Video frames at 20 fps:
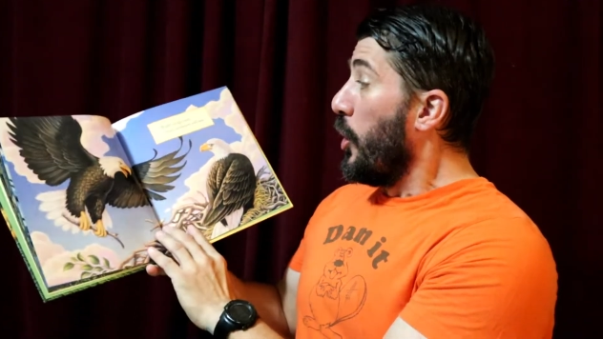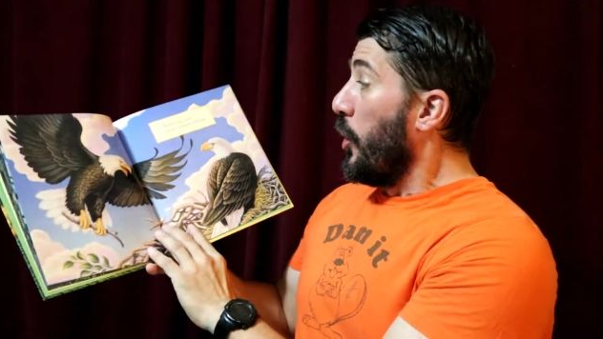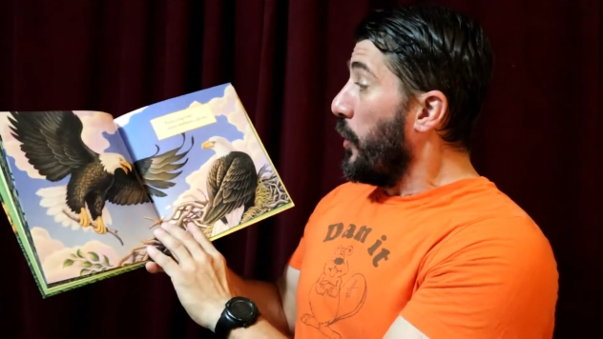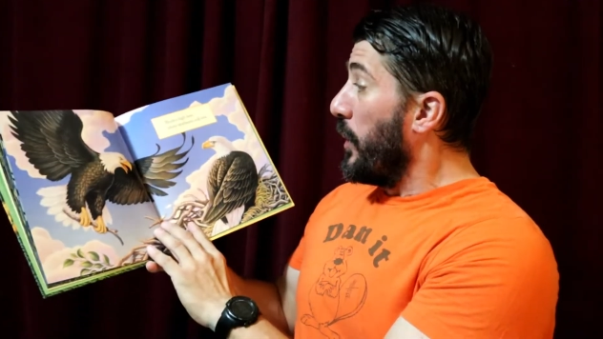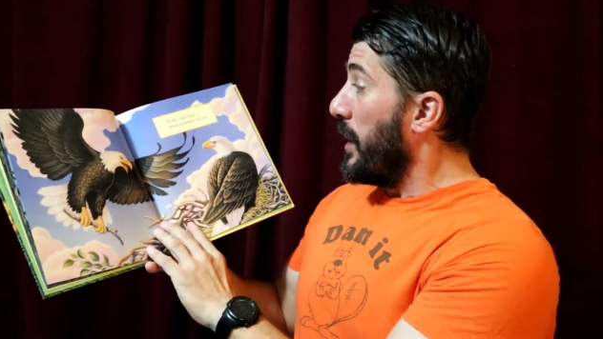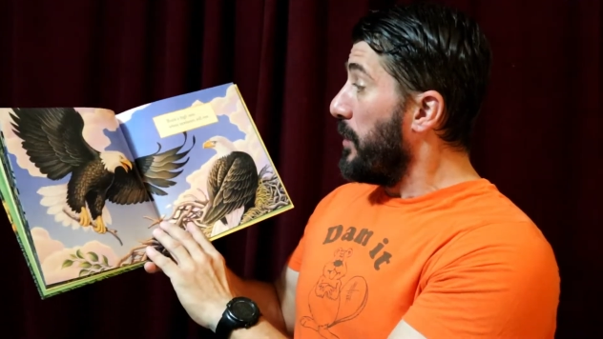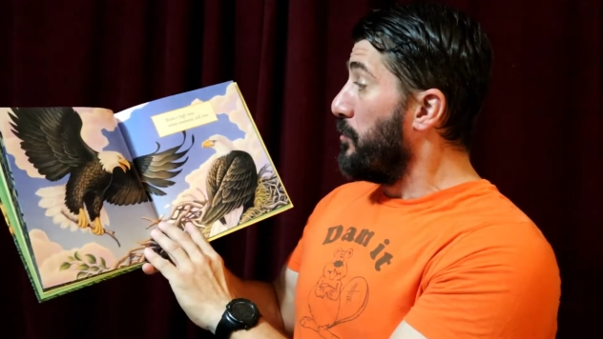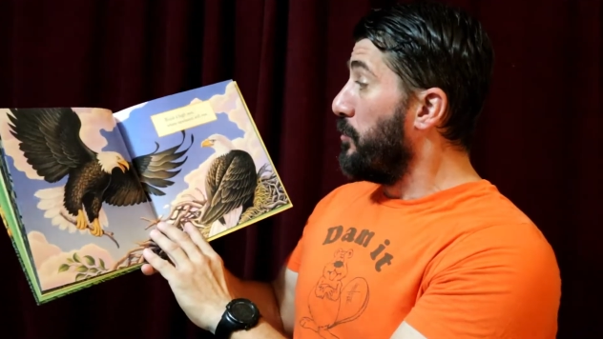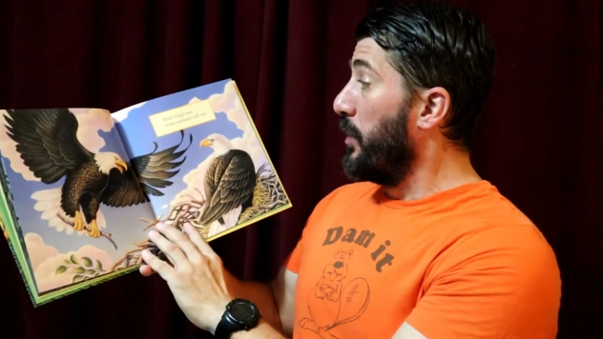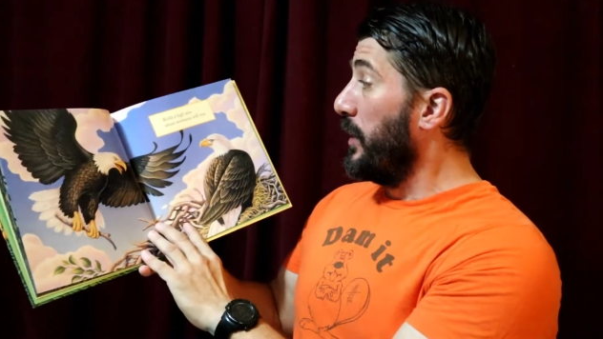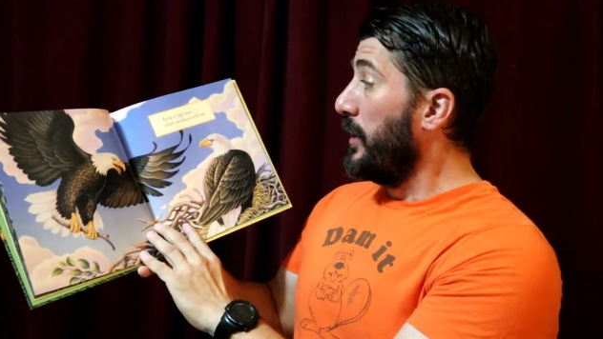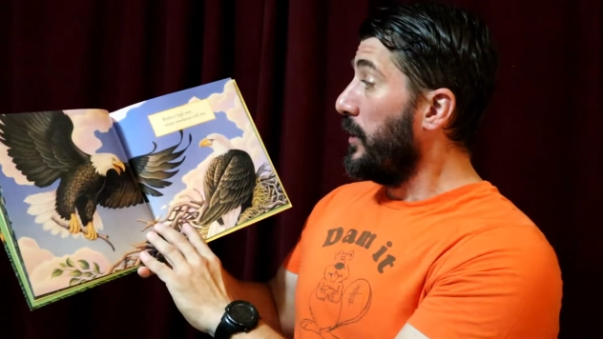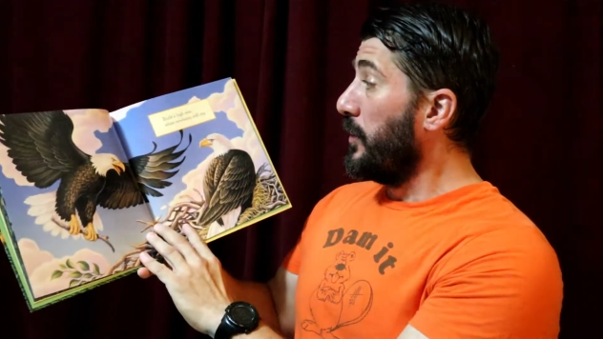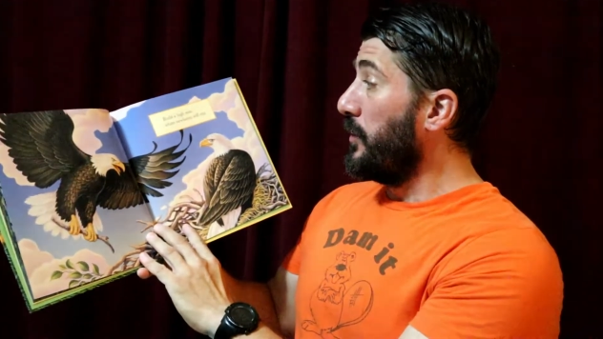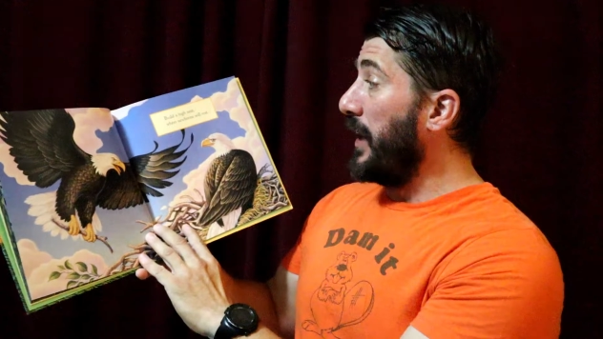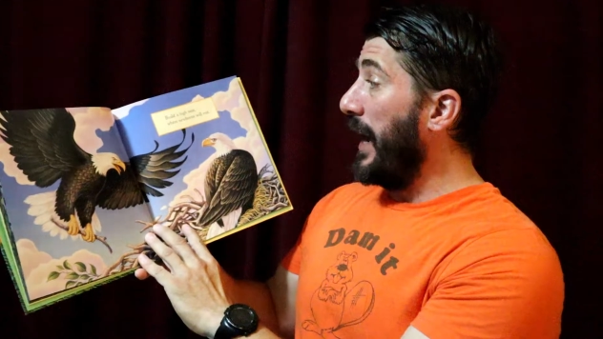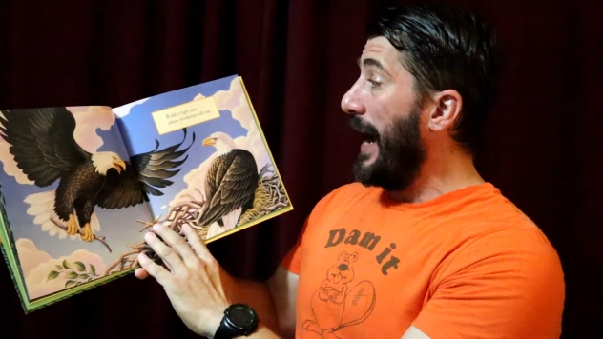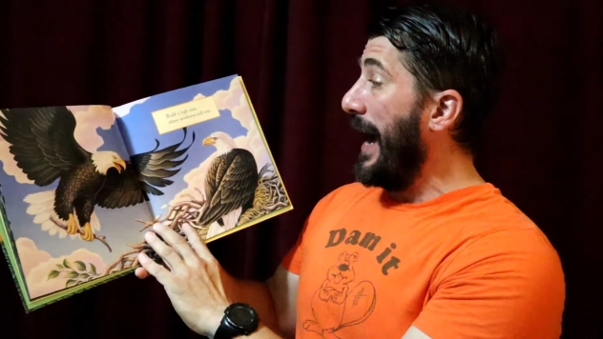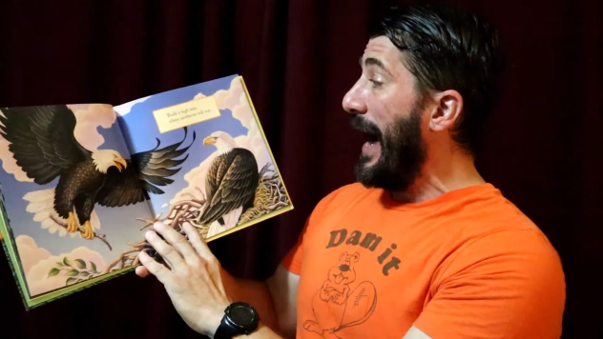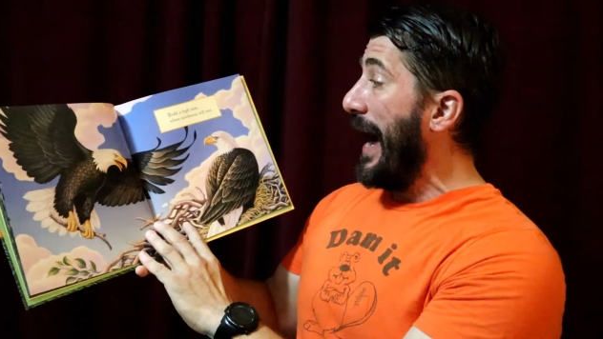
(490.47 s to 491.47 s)
They
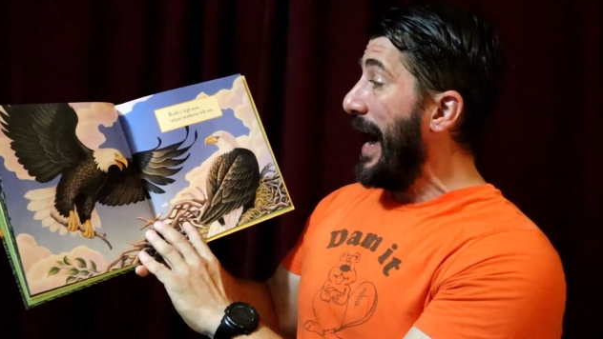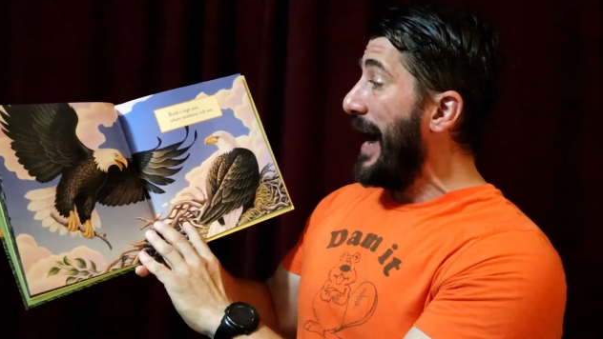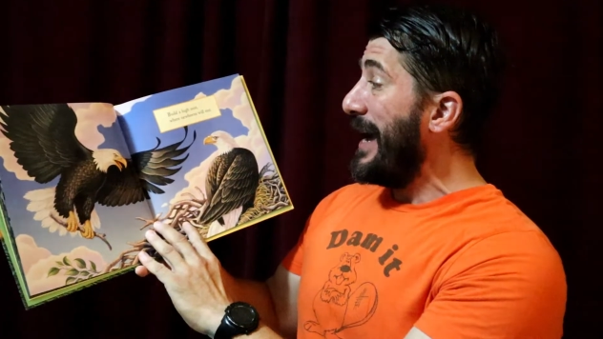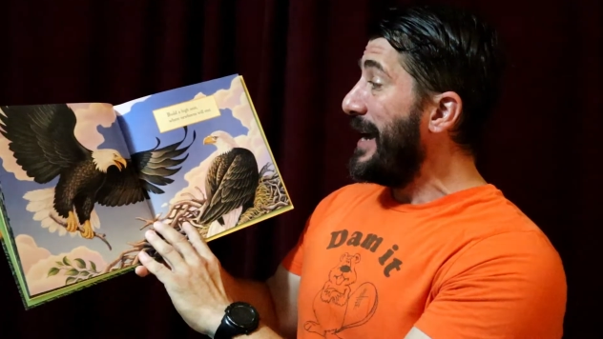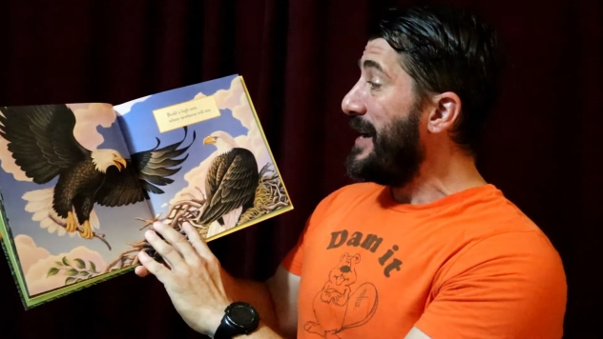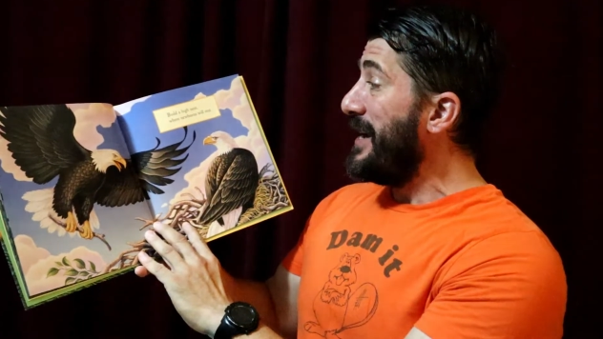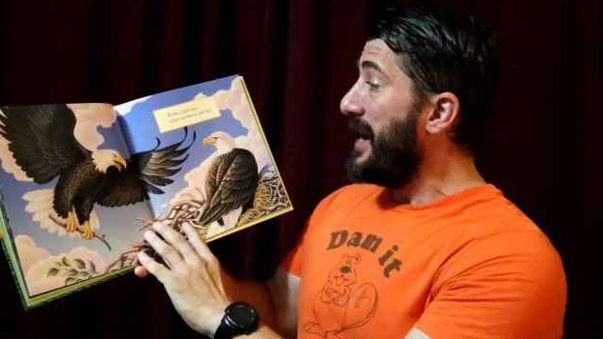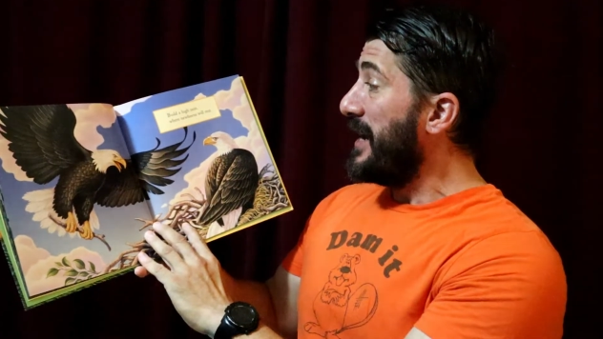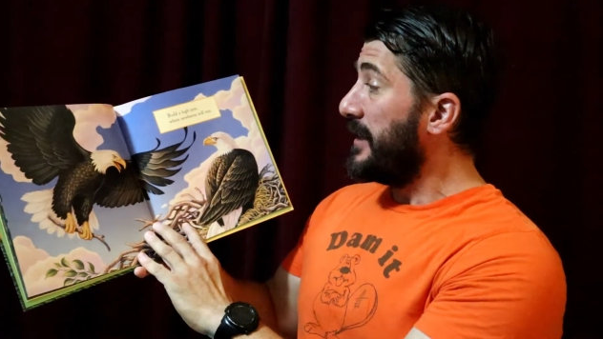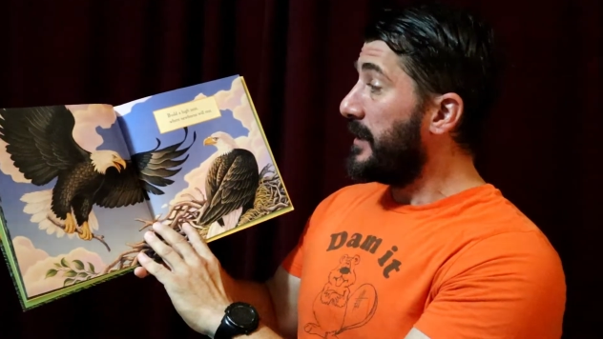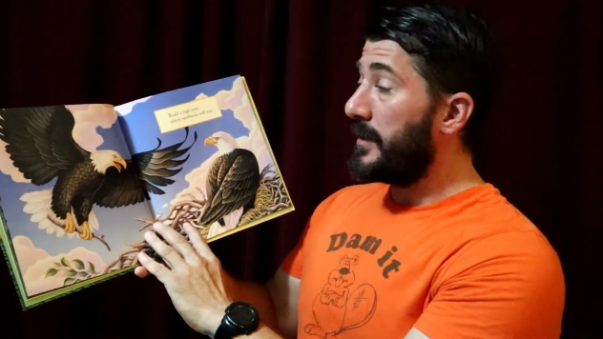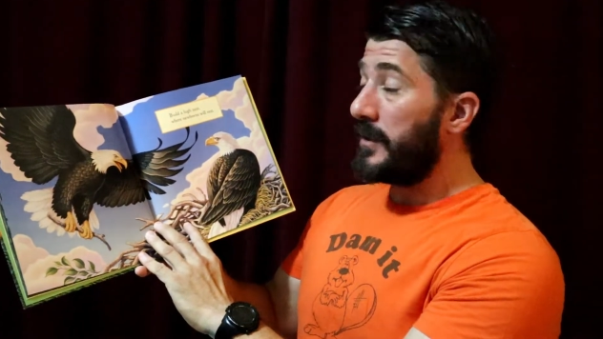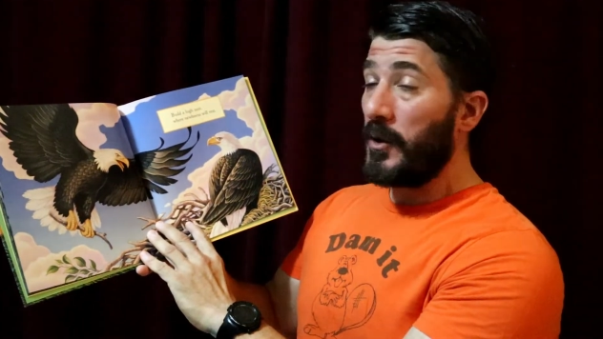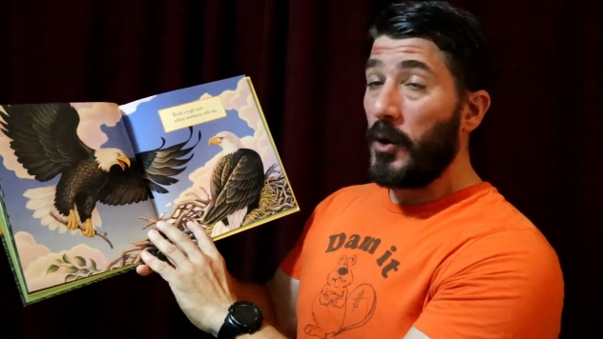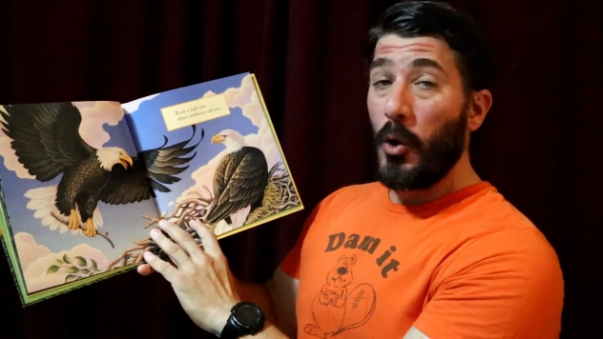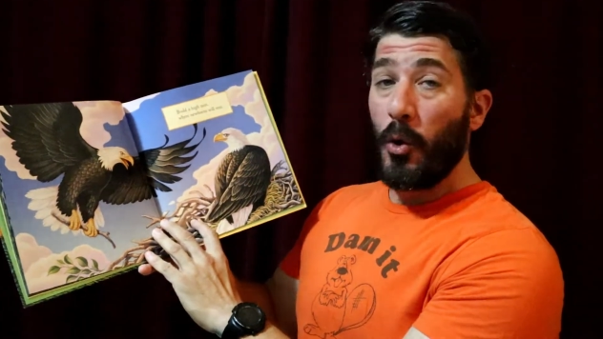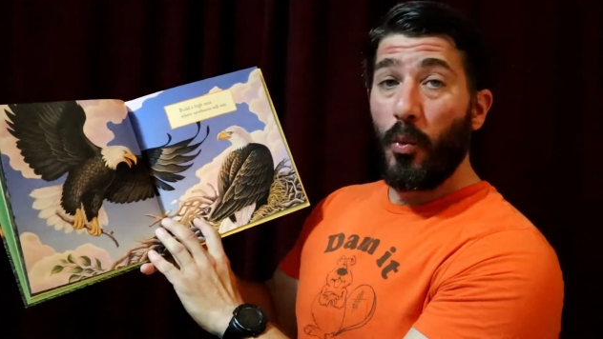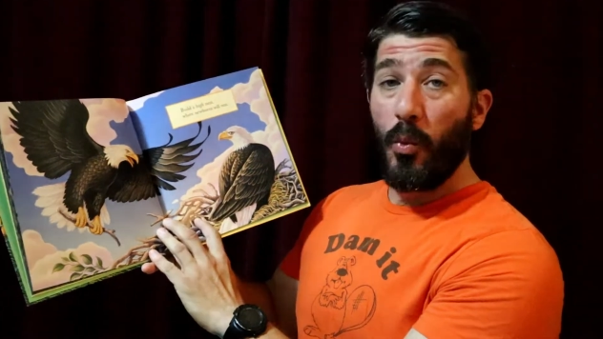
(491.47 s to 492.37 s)
build a high nest